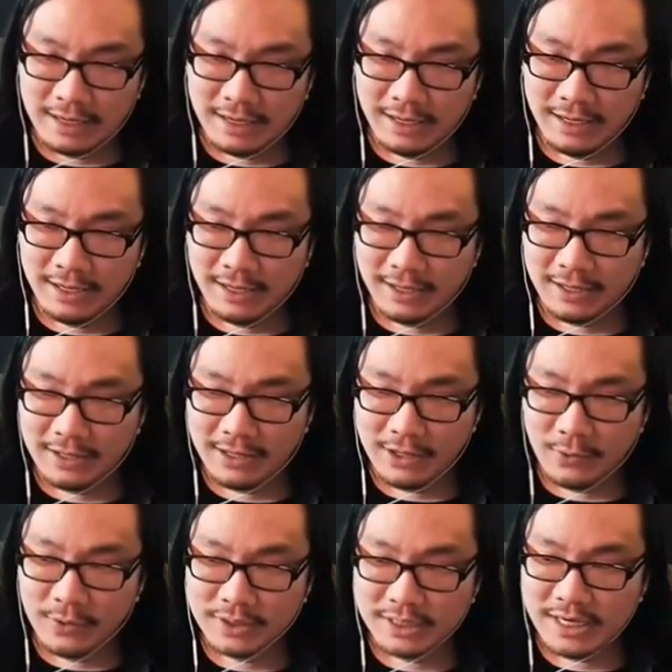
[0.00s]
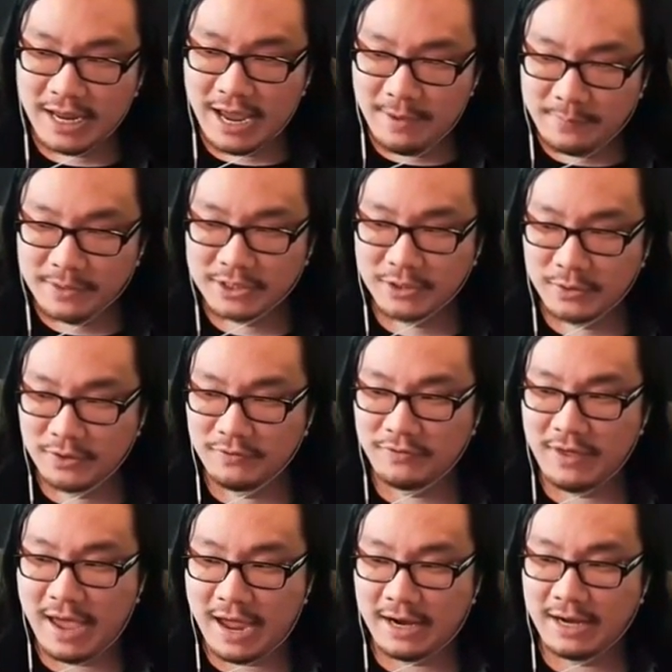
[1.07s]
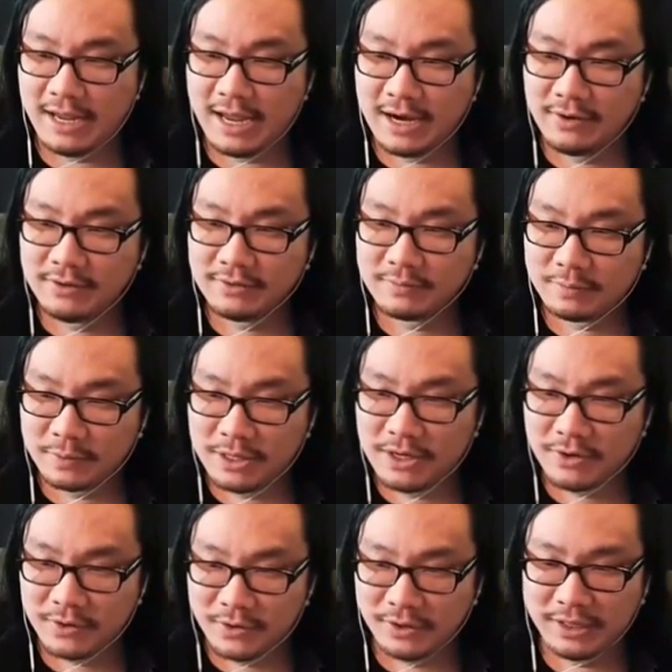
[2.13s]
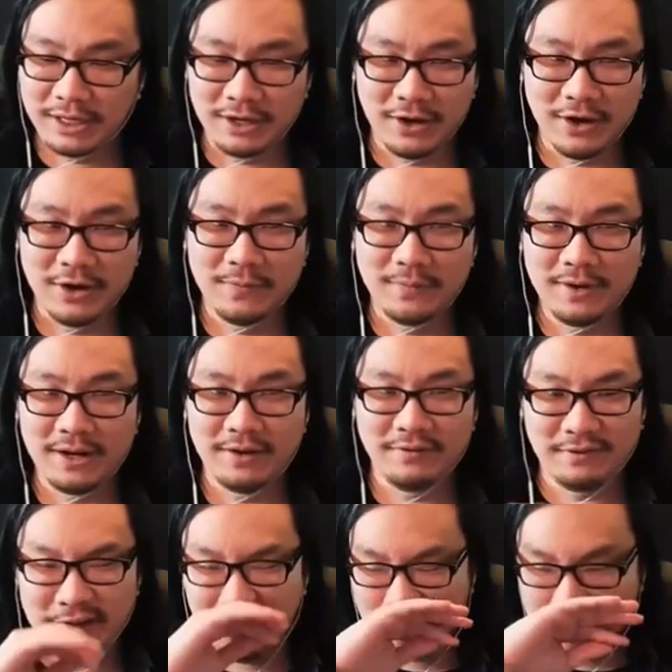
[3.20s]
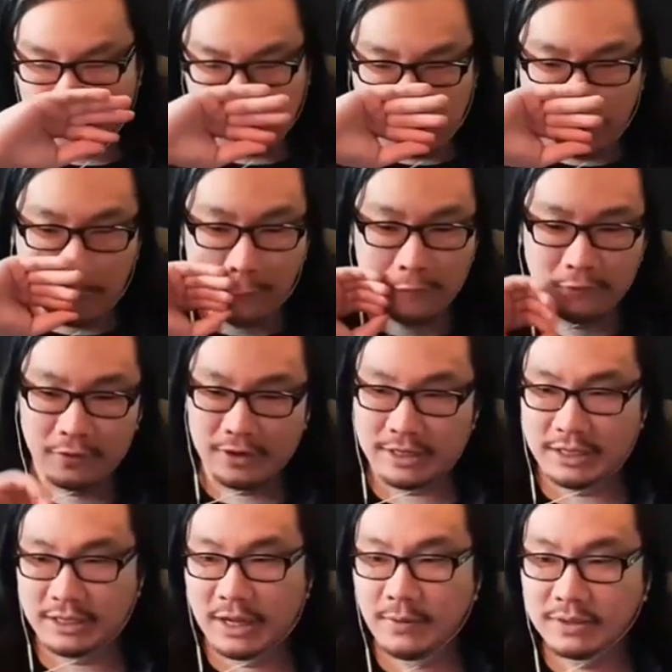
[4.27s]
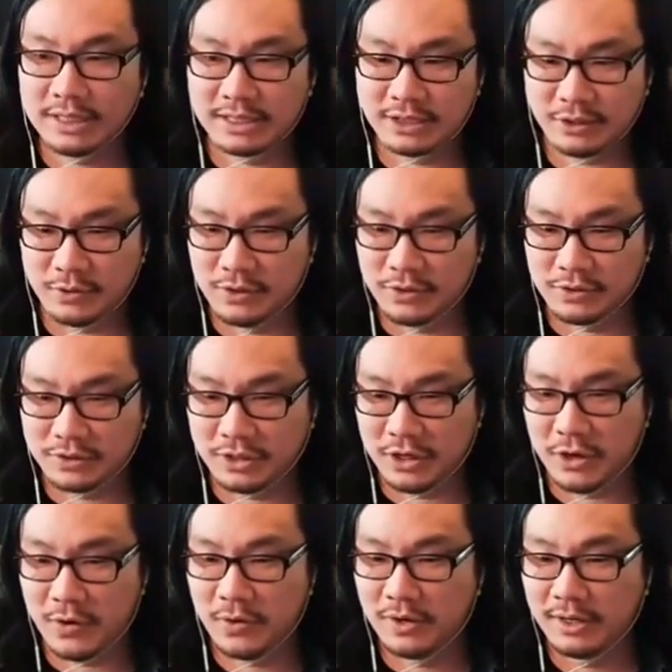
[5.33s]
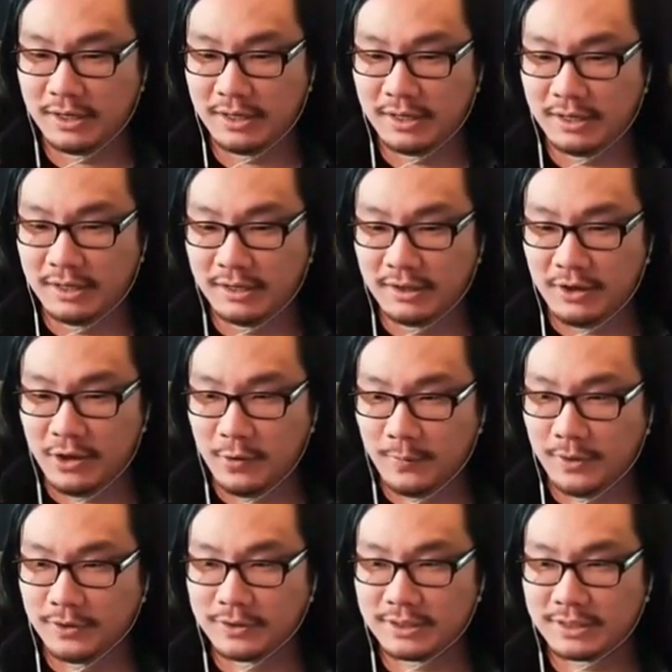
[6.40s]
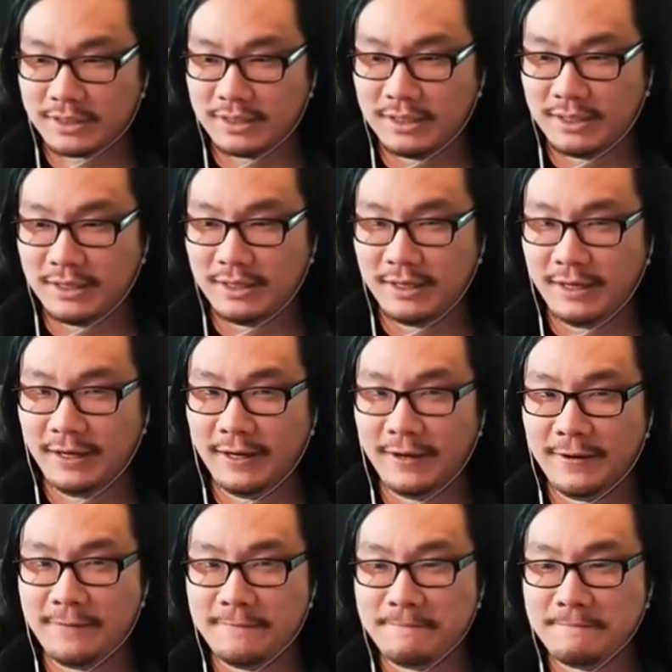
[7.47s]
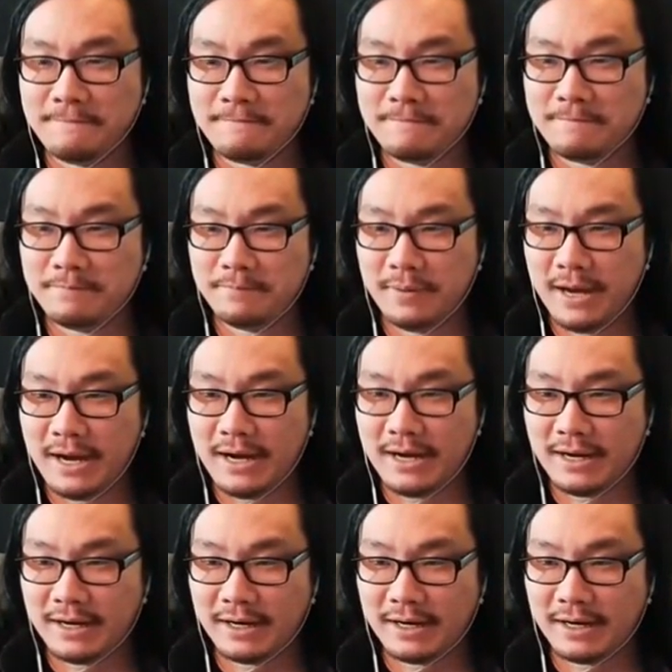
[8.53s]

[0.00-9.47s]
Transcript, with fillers: uh it was an episode of that. And it was pretty early on and that was like over a that was like 2 years ago almost. Um but